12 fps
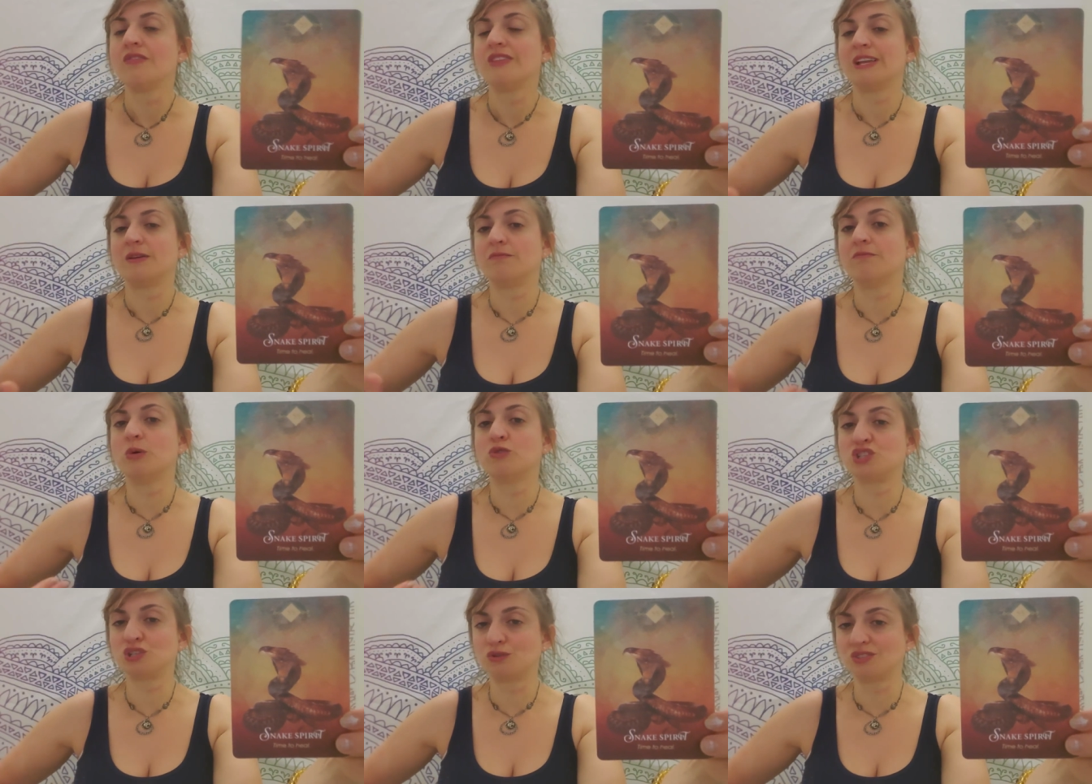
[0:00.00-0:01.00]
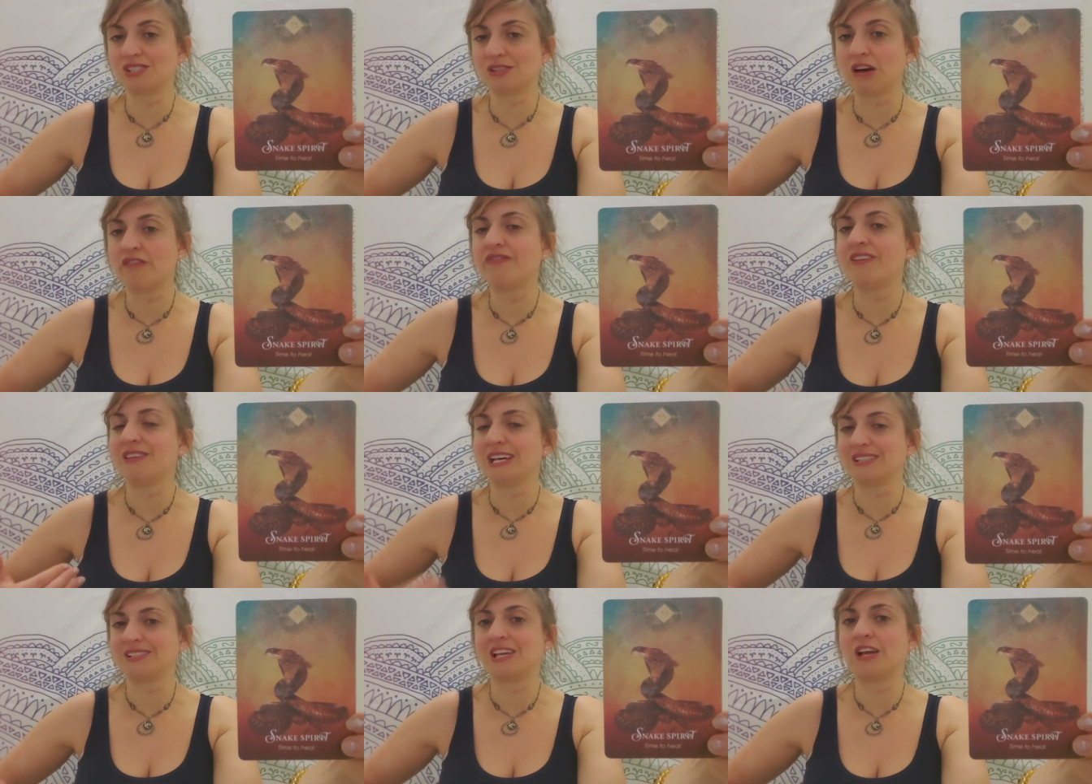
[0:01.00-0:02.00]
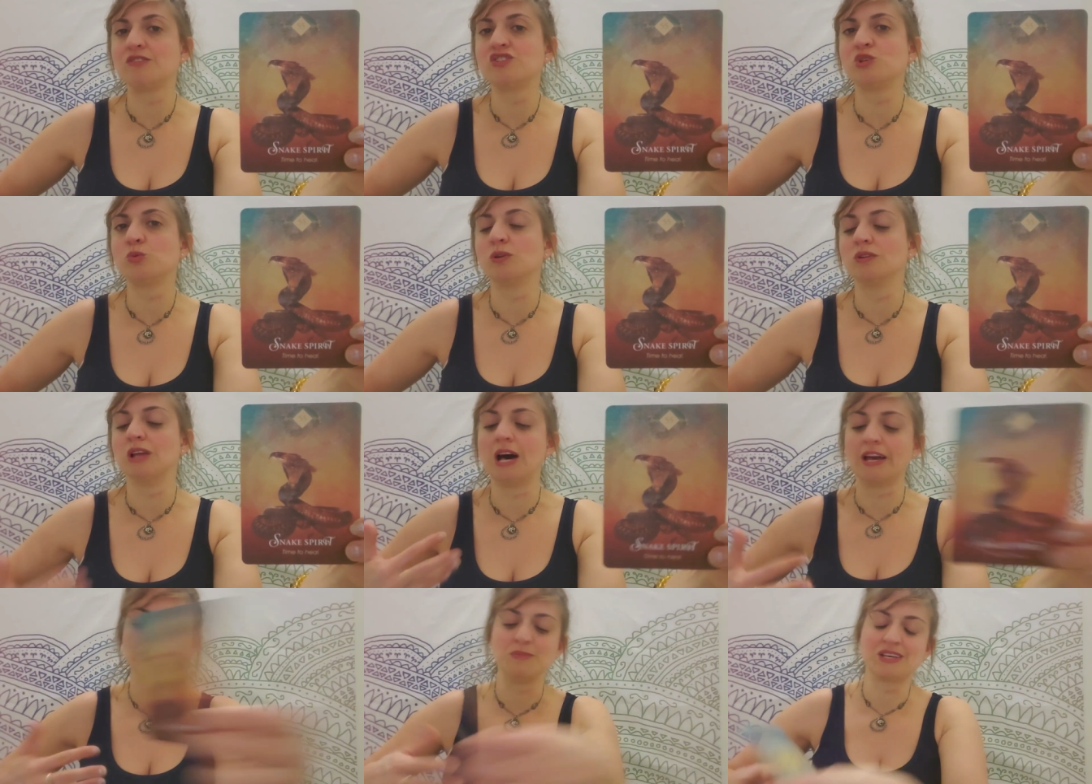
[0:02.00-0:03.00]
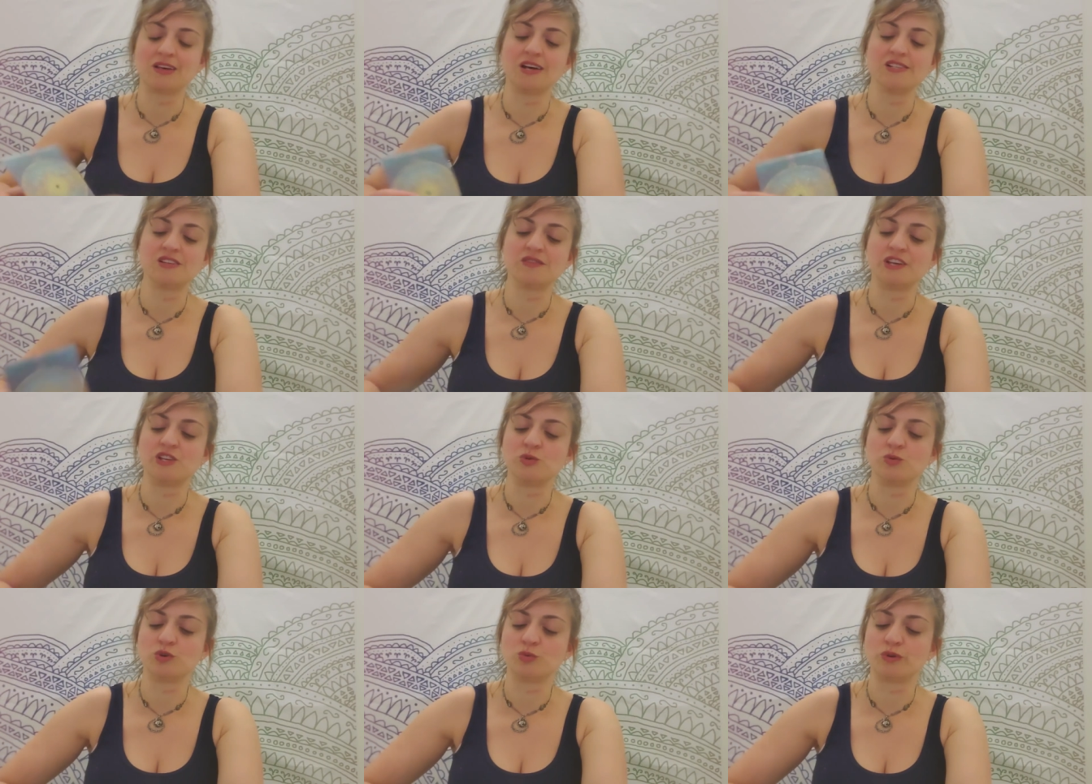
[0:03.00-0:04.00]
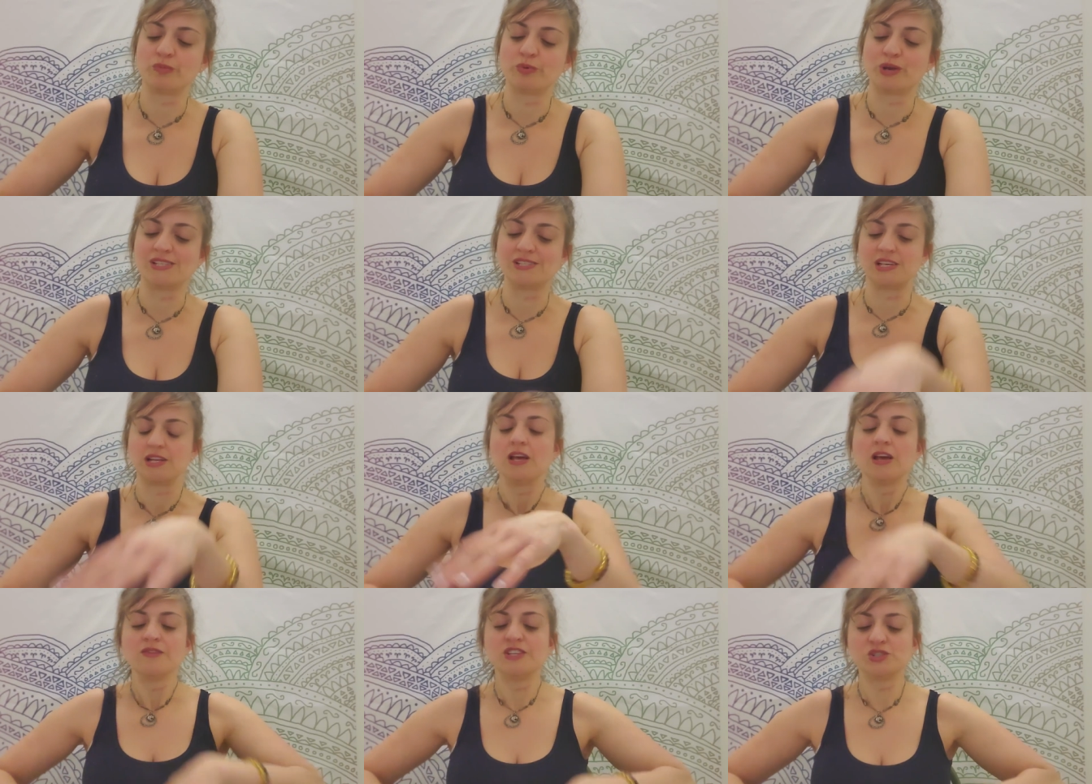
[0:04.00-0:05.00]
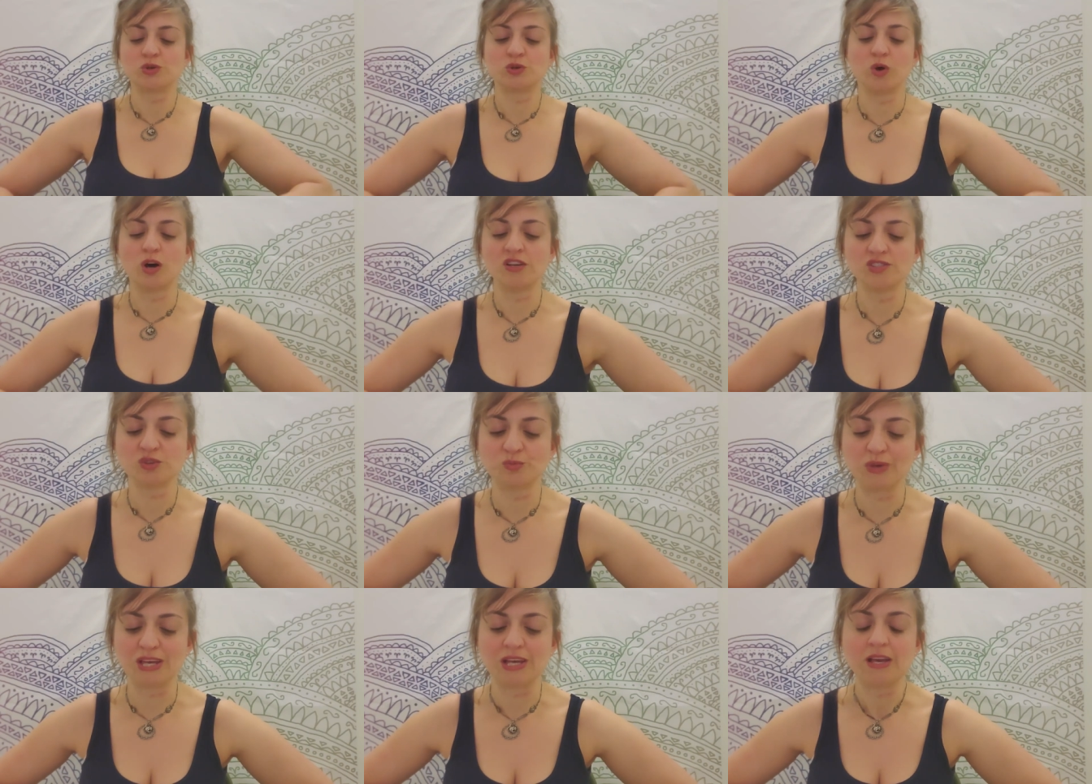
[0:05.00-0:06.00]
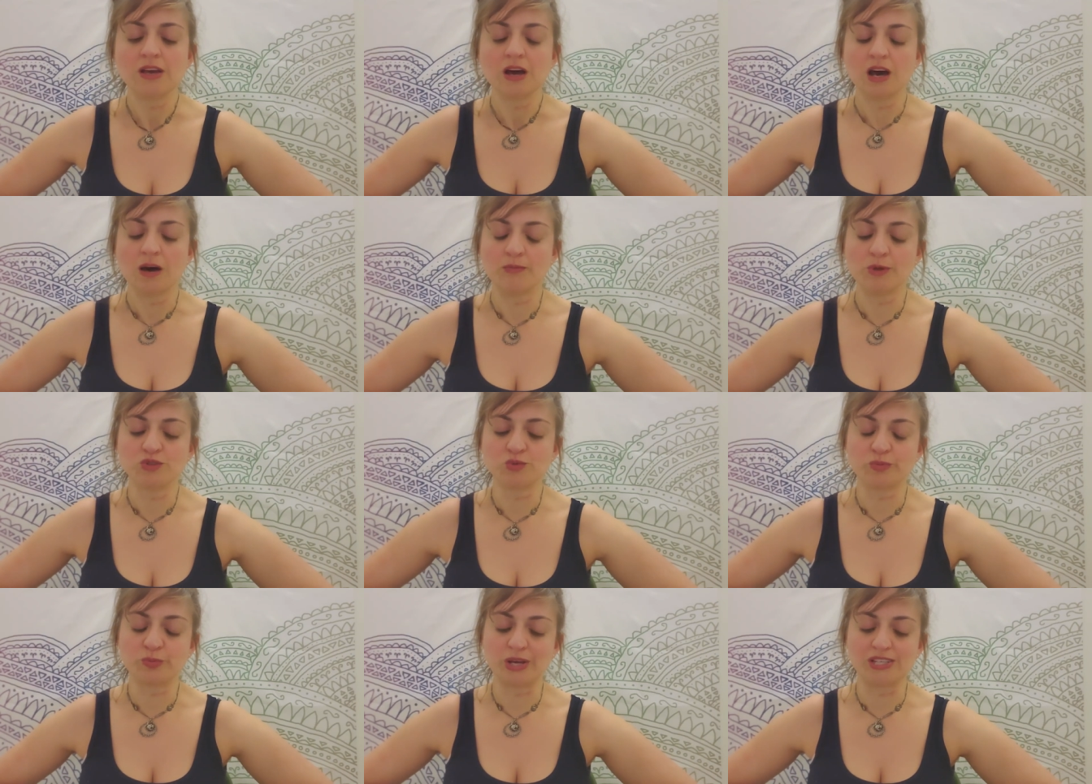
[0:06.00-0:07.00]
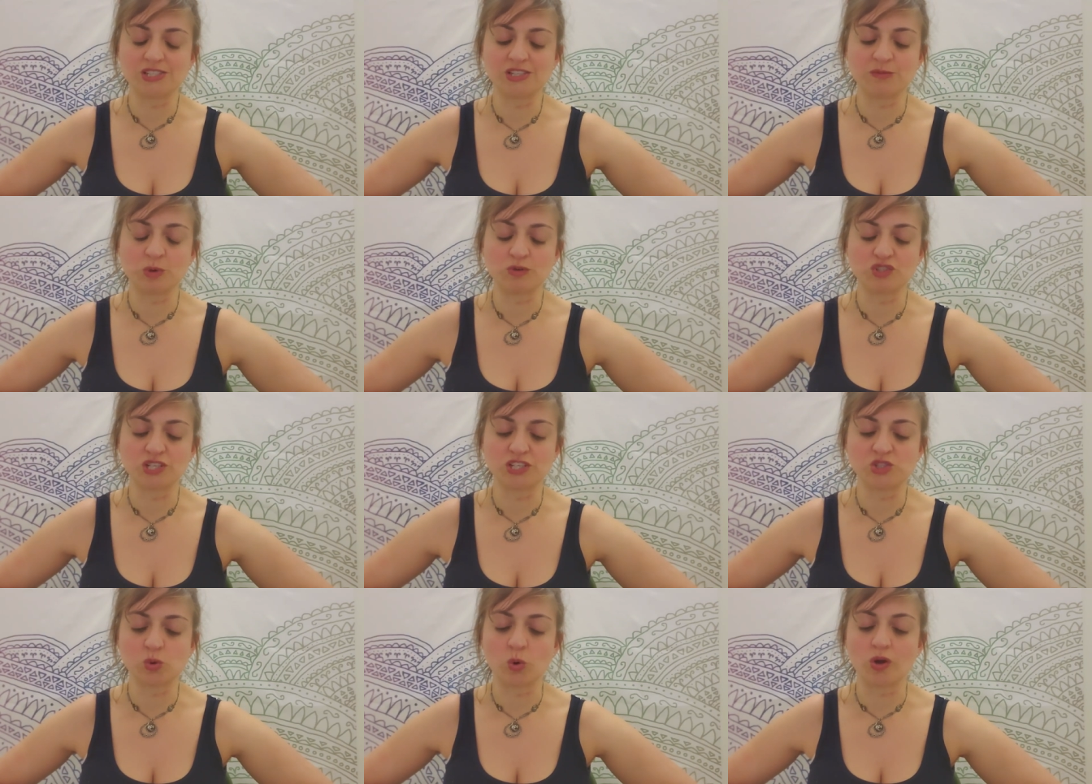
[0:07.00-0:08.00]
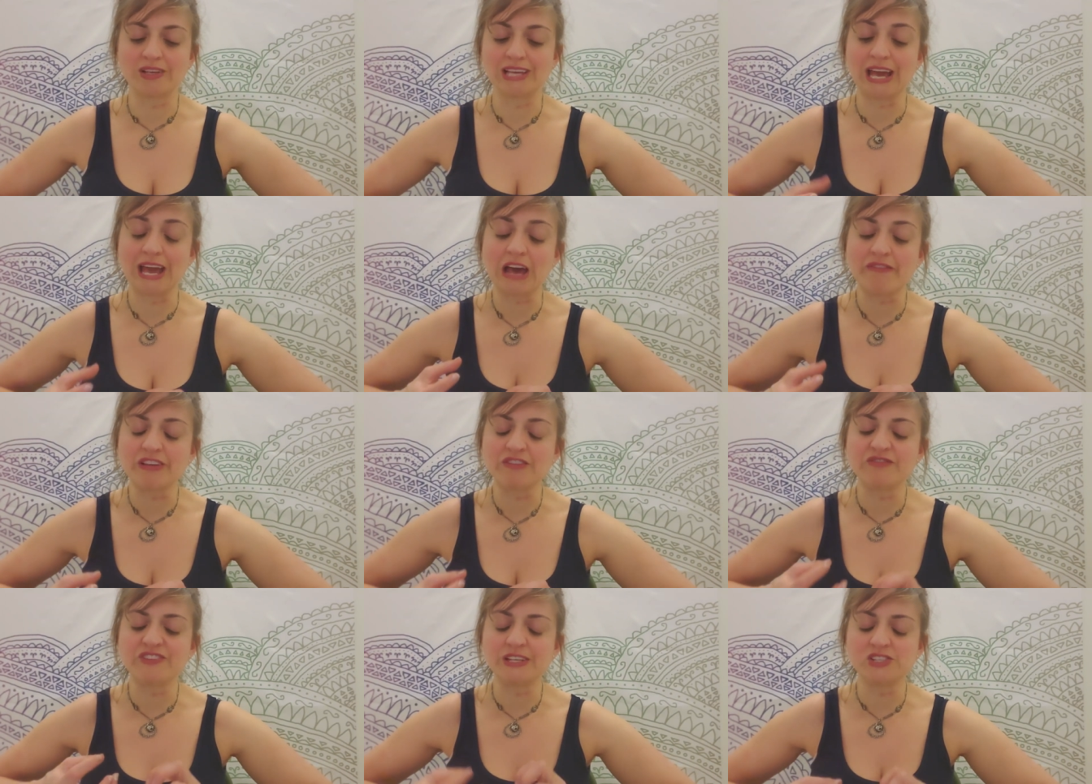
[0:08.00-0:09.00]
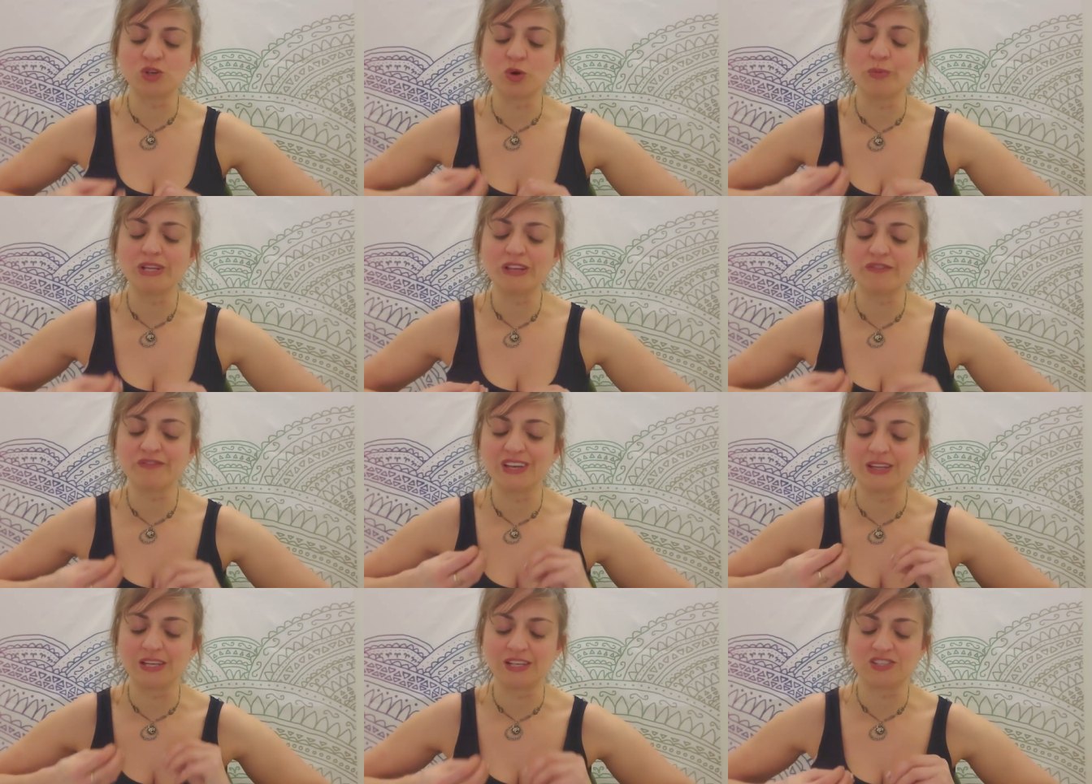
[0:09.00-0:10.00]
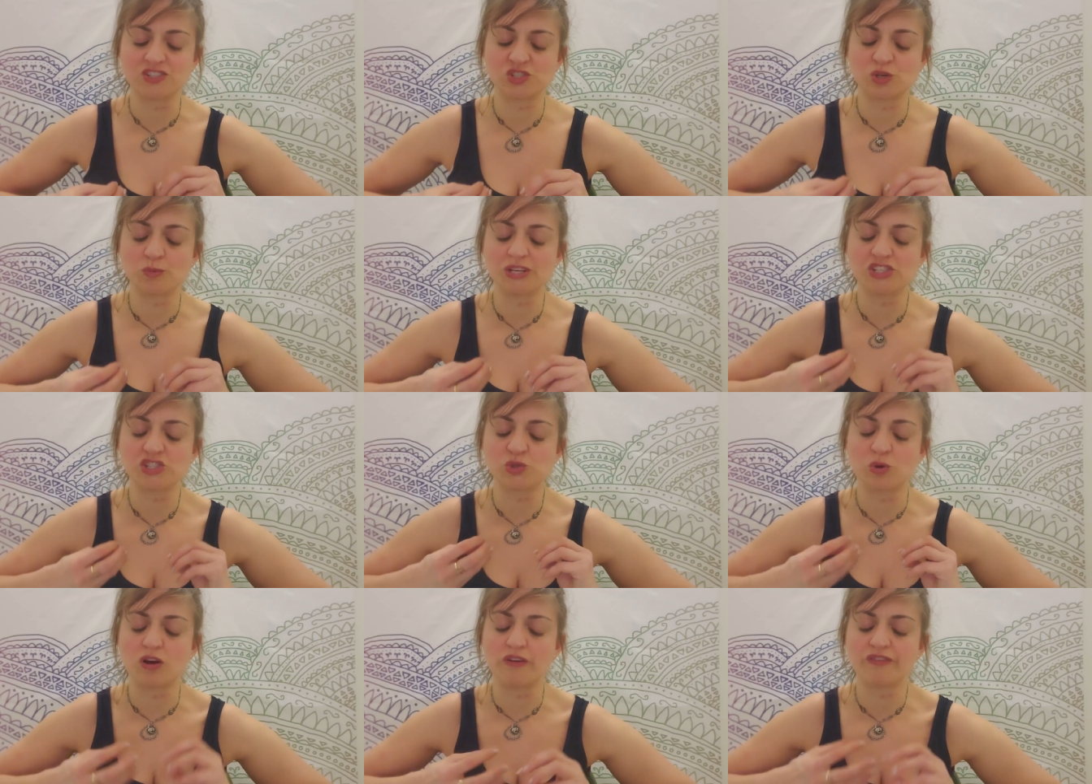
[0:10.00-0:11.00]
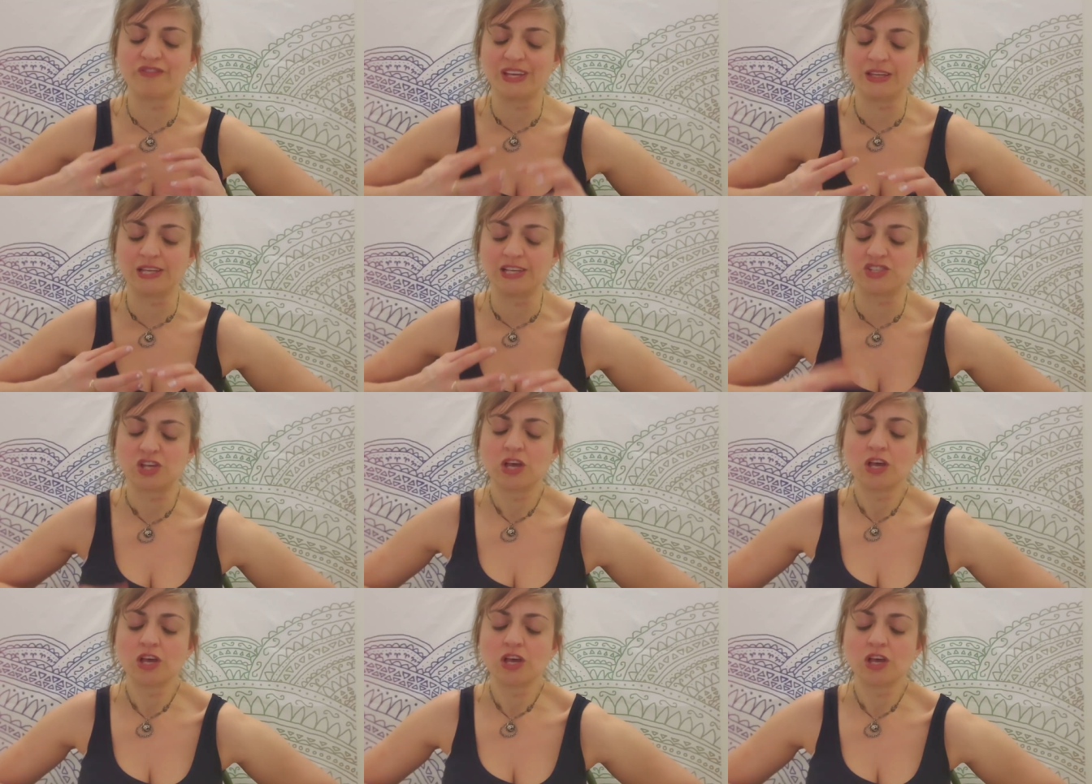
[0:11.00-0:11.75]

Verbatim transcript: that emotional stuff that scares you a lot. And because of it, you could repress it. This could also be um, those repressed emotions or get having so many feelings and so many strong feelings